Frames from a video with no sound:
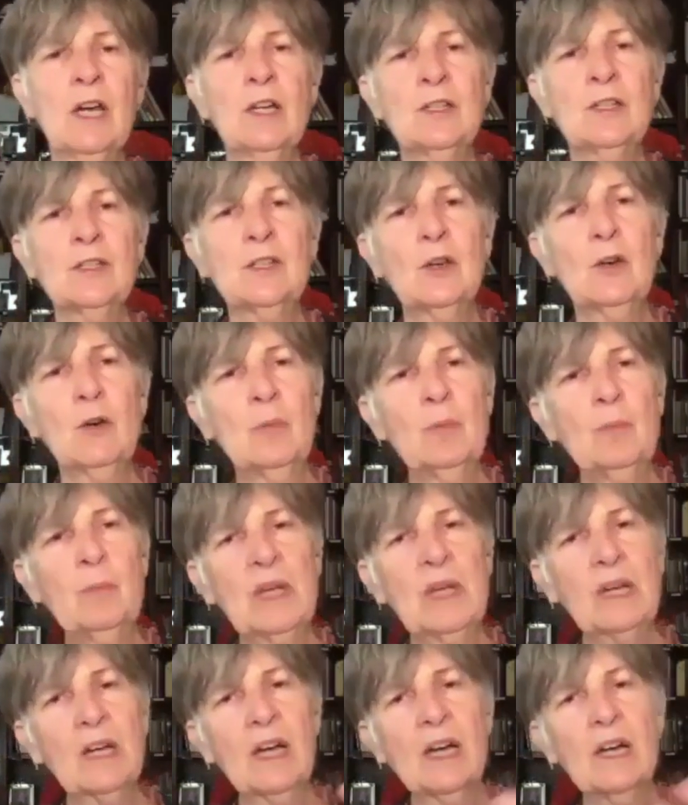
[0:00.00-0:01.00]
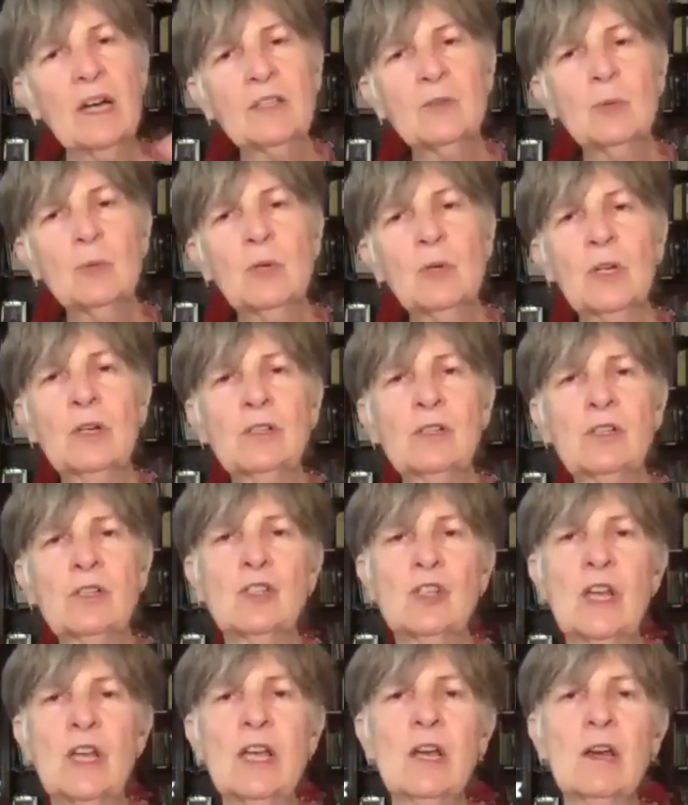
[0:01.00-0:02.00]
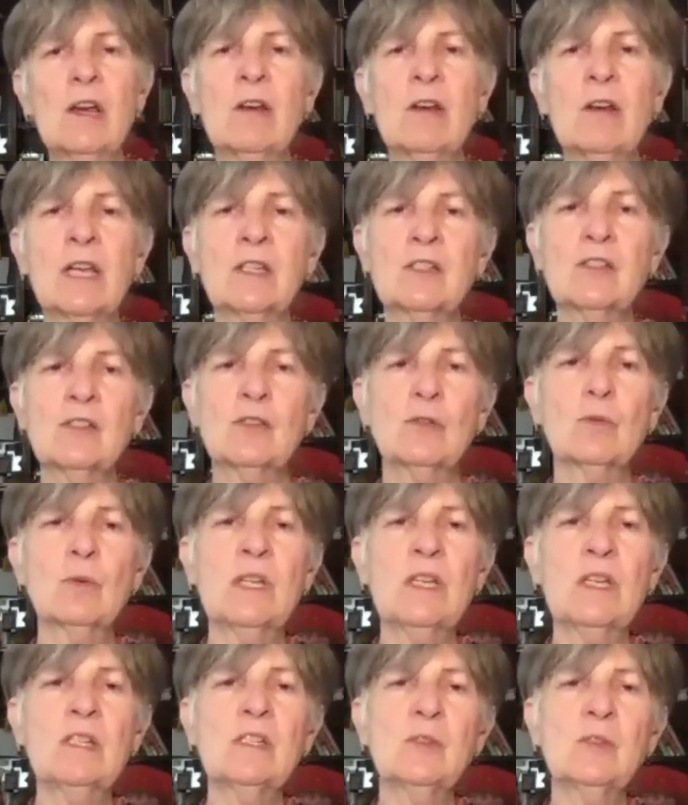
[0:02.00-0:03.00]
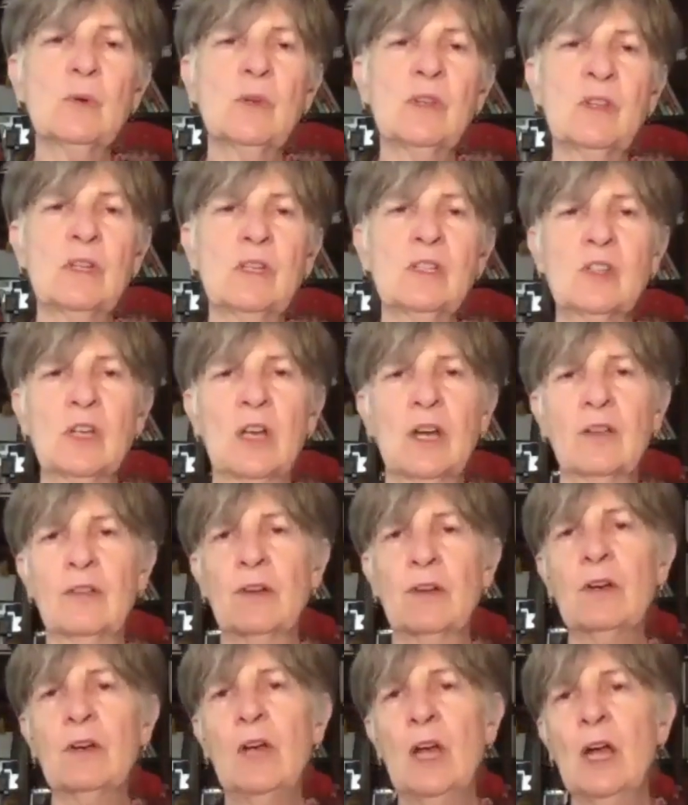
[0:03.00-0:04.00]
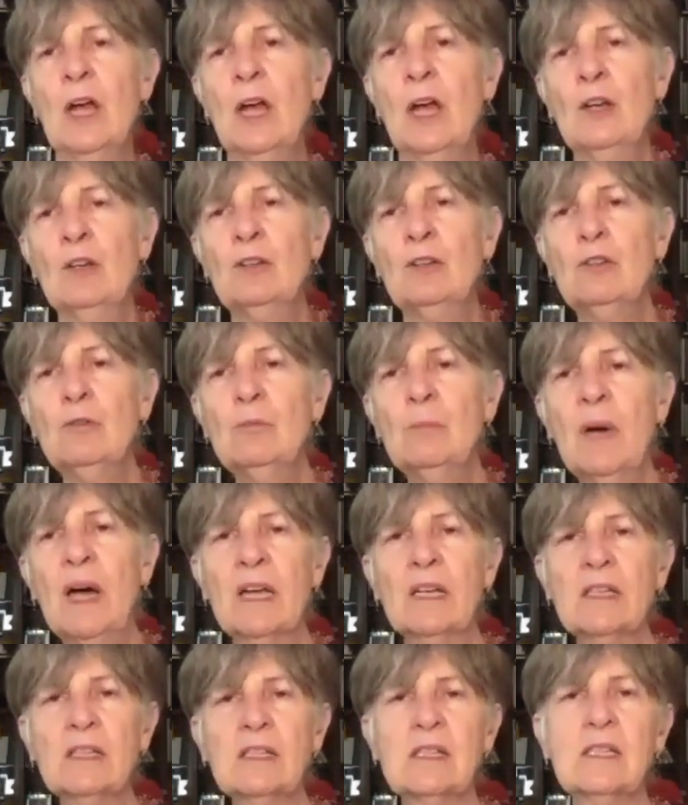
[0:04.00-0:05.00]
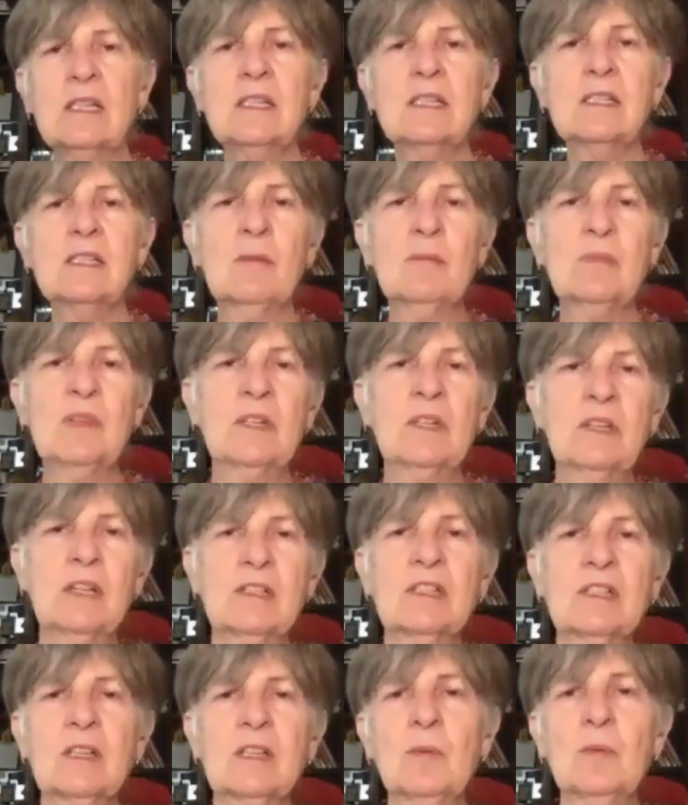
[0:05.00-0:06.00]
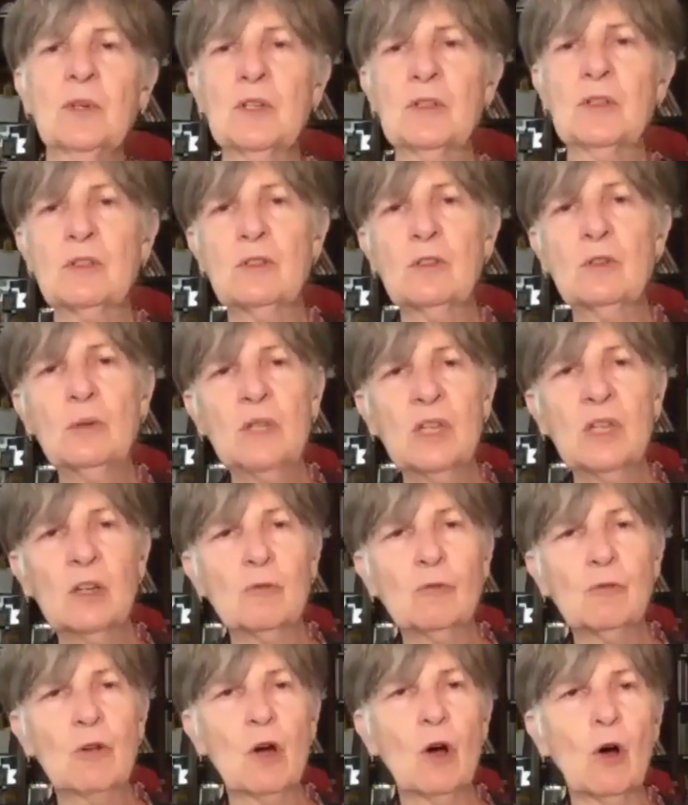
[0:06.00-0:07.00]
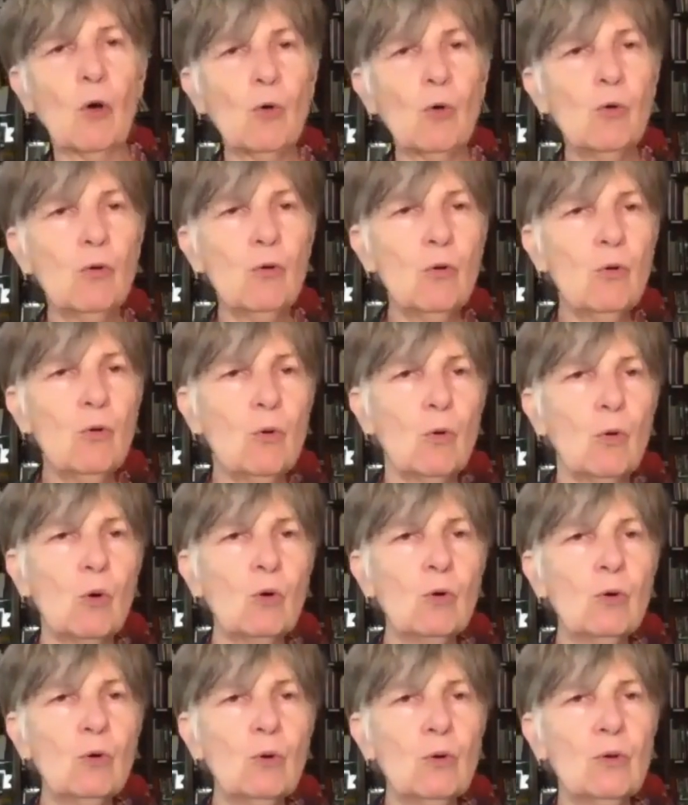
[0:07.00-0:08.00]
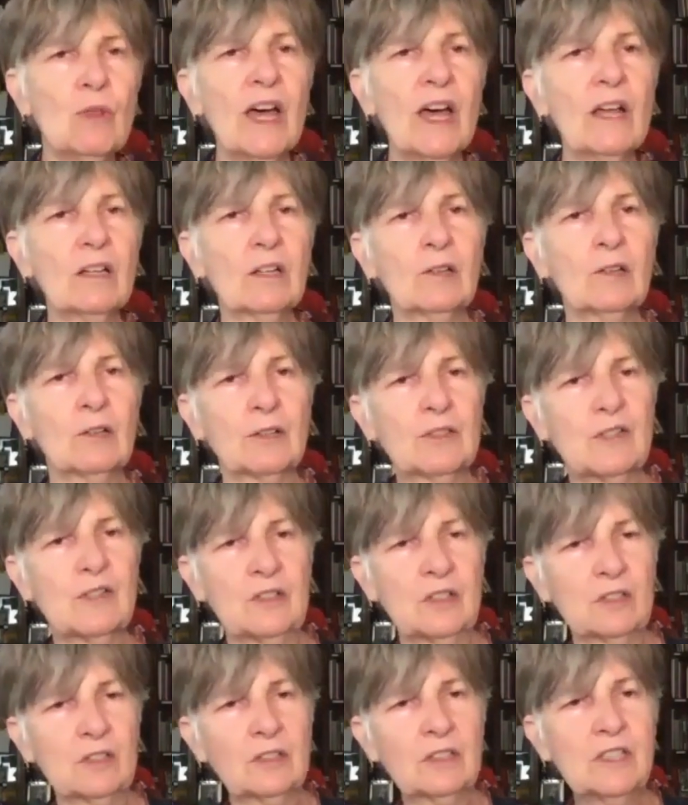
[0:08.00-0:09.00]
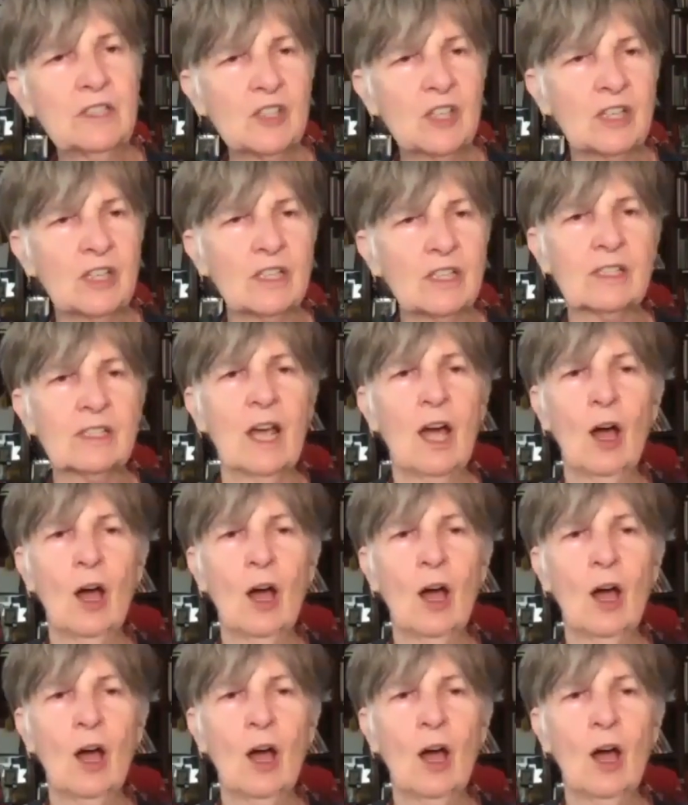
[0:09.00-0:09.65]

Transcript: So because we're sharing screens with each other, you might see something that someone is doing and go, ooh, that looks delicious.